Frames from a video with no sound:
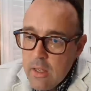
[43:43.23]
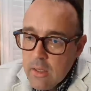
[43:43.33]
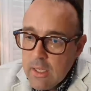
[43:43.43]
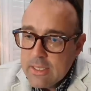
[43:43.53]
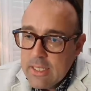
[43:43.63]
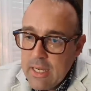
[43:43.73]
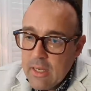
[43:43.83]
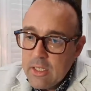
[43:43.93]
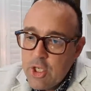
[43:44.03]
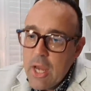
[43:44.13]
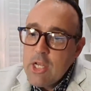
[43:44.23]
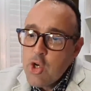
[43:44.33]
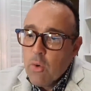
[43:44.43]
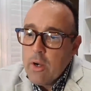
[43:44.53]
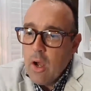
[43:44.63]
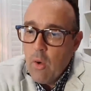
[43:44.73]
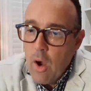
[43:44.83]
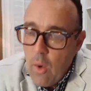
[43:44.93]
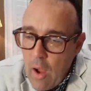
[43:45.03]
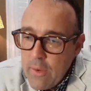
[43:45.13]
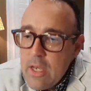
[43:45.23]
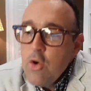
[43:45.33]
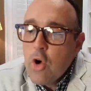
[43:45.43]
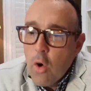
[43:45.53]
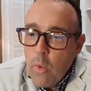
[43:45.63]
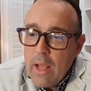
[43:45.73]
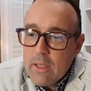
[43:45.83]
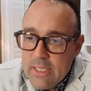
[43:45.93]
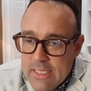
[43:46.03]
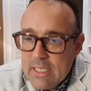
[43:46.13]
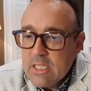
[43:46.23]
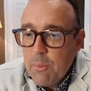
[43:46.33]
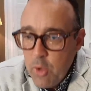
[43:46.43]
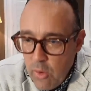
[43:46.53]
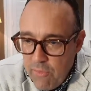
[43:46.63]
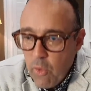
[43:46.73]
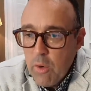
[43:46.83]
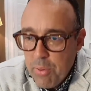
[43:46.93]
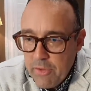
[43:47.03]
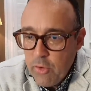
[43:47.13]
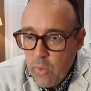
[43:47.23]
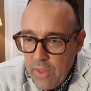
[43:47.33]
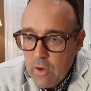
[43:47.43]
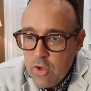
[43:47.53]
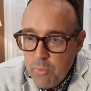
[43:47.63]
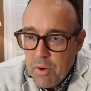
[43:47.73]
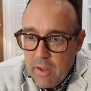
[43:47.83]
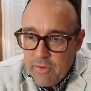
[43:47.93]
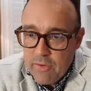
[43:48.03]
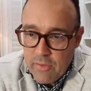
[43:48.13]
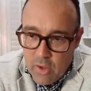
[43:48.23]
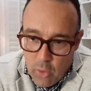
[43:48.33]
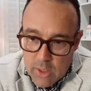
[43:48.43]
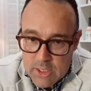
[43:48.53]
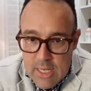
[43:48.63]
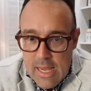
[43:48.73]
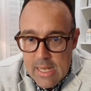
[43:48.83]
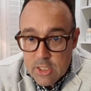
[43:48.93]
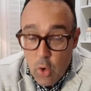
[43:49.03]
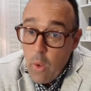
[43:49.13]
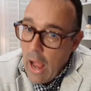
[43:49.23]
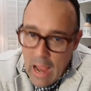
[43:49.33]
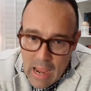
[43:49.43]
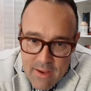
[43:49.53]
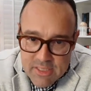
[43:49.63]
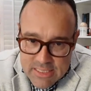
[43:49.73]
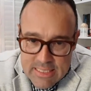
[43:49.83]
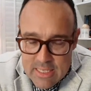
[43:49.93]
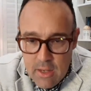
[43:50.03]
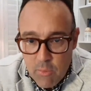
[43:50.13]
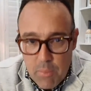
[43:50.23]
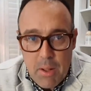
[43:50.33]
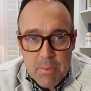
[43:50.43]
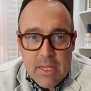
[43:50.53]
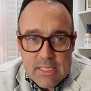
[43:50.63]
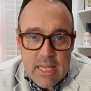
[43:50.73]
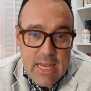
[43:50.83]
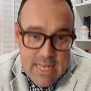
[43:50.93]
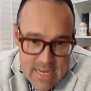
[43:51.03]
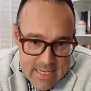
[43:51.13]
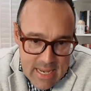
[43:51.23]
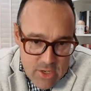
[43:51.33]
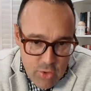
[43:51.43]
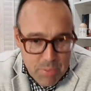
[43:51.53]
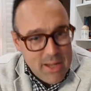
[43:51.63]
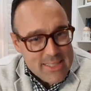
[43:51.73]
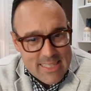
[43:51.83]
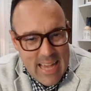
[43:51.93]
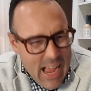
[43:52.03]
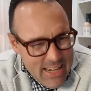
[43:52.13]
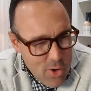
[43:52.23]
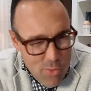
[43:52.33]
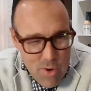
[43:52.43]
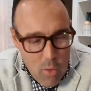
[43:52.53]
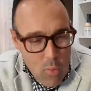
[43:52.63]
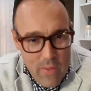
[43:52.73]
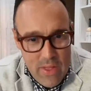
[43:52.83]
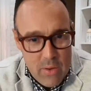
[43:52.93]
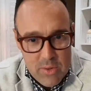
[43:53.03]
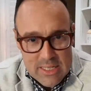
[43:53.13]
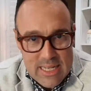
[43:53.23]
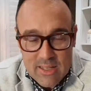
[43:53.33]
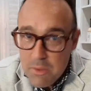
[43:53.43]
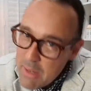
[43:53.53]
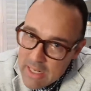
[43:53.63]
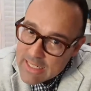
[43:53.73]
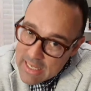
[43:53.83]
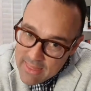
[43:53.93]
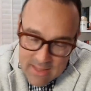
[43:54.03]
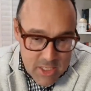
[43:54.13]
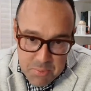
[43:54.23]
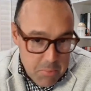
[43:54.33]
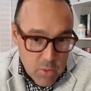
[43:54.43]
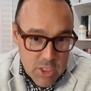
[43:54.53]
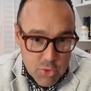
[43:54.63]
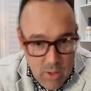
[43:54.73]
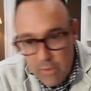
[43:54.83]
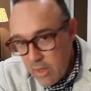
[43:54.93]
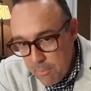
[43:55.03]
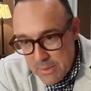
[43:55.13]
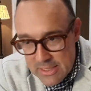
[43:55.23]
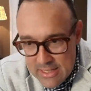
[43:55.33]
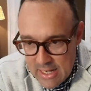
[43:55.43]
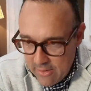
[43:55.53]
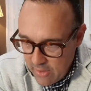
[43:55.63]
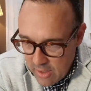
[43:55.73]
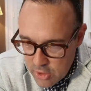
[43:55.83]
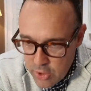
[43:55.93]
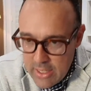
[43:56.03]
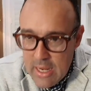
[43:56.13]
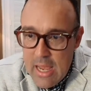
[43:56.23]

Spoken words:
Let's see. J. Jordan 00. How can you correctly send someone to a foreign prison without due process in the courts? So I have seen Republicans say he did get due process. I don't know what that would exactly mean because I think these people were just rounded up and sent out of the country.